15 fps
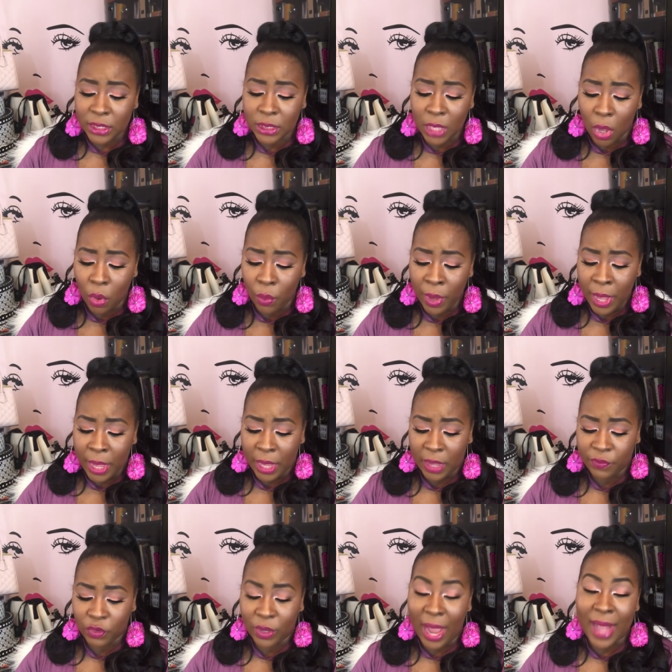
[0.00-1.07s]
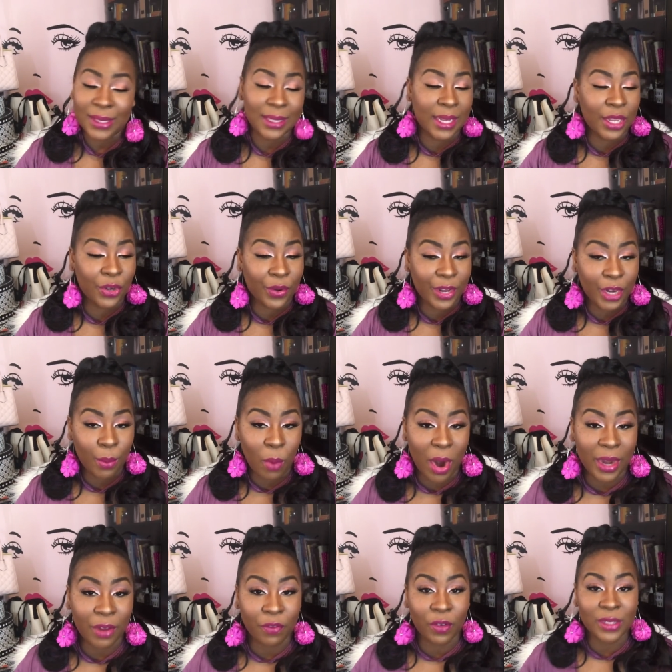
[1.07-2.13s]
So if you guys, again, are in the
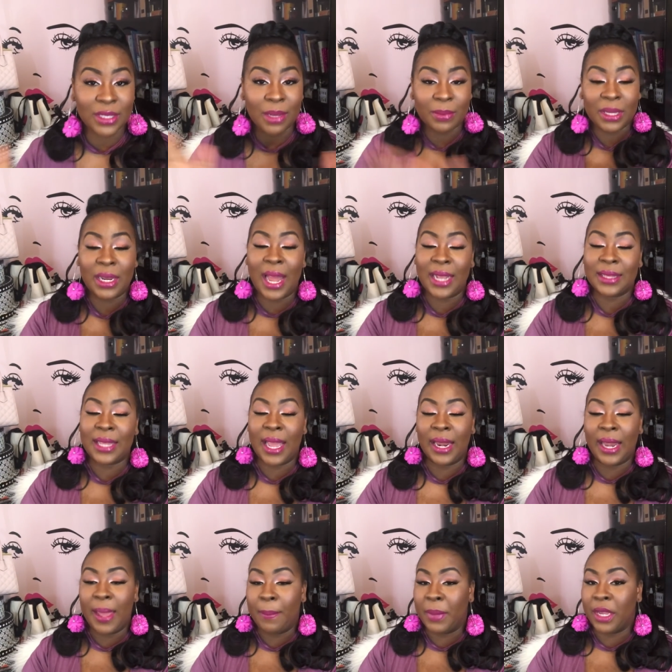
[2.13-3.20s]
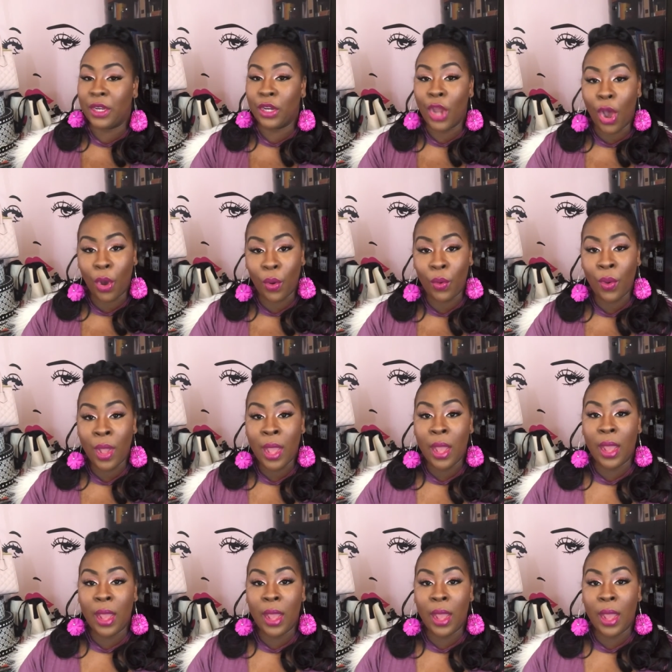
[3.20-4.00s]
market for something like that, let me know.